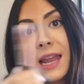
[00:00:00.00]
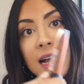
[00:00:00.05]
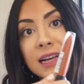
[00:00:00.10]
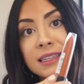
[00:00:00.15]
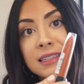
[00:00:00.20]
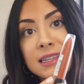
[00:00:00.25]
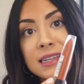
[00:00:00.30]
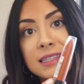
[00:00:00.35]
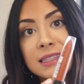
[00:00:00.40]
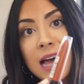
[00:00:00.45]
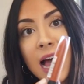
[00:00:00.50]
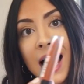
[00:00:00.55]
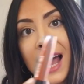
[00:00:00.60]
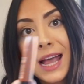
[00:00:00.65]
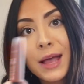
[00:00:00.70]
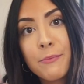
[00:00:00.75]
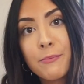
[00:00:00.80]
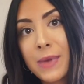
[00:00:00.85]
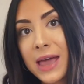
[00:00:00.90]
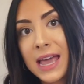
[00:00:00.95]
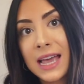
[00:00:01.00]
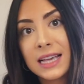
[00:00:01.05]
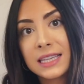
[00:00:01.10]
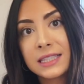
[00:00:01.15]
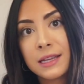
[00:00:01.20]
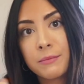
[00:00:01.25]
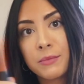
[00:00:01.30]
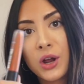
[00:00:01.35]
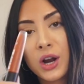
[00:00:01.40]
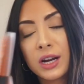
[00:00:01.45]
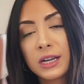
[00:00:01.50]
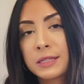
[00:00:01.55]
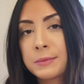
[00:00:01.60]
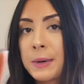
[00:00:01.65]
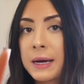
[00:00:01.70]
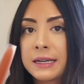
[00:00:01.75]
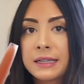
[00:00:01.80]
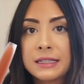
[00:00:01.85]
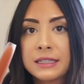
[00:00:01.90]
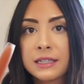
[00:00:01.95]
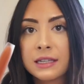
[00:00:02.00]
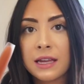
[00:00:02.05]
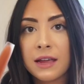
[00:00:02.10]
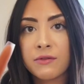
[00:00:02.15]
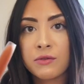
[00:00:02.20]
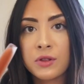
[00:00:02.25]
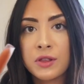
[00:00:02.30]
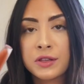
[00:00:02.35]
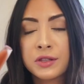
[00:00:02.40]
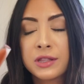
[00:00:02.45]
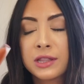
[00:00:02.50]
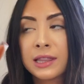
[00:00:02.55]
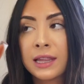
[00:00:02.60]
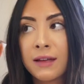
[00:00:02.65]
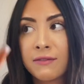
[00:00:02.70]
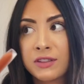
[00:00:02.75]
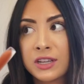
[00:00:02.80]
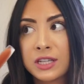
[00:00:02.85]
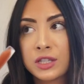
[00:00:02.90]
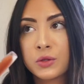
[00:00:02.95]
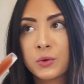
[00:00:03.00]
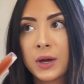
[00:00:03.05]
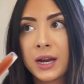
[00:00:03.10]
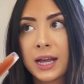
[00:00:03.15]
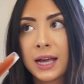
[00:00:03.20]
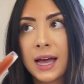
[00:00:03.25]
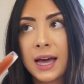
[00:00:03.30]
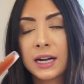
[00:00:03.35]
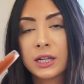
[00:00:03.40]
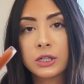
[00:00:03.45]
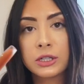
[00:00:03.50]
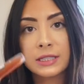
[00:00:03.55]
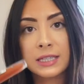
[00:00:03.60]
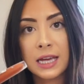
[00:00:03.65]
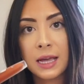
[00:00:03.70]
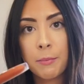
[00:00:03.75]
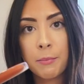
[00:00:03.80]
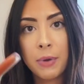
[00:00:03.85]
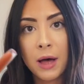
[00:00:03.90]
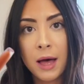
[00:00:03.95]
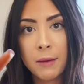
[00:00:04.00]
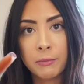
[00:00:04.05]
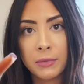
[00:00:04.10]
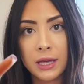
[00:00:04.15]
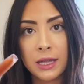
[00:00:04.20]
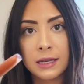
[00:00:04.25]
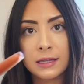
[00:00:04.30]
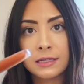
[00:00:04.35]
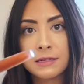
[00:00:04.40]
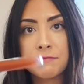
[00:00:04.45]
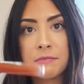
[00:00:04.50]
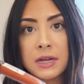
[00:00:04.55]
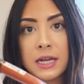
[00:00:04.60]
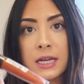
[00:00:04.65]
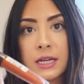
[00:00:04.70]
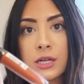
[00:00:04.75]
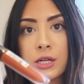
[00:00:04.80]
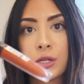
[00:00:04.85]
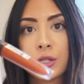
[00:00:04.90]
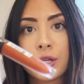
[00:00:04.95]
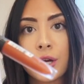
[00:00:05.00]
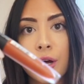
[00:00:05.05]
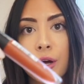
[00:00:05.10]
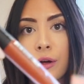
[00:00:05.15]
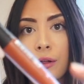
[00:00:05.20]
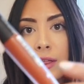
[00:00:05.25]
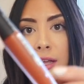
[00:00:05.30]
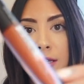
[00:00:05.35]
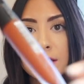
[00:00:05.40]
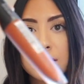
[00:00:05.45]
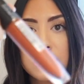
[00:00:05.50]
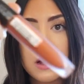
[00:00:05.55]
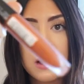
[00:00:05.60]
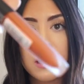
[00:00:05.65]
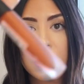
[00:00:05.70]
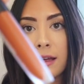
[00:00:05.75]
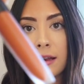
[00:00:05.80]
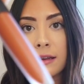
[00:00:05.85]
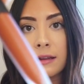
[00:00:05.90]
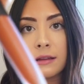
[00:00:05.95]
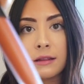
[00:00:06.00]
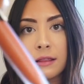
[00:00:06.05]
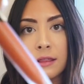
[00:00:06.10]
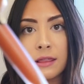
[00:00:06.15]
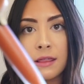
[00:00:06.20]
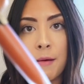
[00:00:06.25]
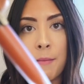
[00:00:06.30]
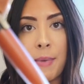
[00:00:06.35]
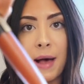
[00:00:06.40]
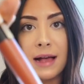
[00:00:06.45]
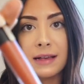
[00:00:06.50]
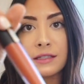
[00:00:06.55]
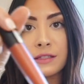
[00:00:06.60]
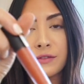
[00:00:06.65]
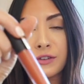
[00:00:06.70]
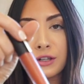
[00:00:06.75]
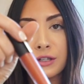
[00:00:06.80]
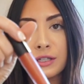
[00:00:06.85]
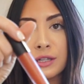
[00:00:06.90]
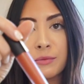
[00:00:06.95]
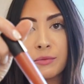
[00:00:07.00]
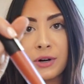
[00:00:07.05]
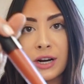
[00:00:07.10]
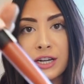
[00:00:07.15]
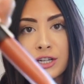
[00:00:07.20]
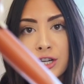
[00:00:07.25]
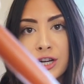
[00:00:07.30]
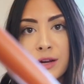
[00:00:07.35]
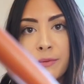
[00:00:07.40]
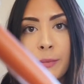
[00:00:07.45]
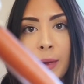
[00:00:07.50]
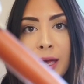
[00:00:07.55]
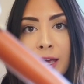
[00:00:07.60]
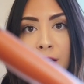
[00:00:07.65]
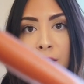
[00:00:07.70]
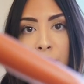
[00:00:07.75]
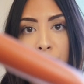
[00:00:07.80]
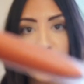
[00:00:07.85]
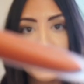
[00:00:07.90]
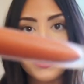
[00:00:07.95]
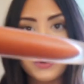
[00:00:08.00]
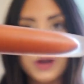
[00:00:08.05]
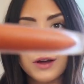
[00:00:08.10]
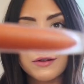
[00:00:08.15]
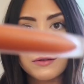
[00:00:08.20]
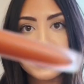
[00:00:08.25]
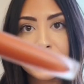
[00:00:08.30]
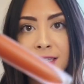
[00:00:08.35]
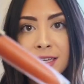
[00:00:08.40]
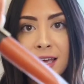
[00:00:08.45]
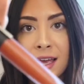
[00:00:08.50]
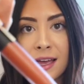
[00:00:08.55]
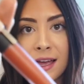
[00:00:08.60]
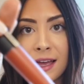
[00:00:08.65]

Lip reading: Next is I Am Maze. I'm not expecting to love this one. It kind of looks like a pumpkin to me, so that's not the best first impression, but you know, who knows?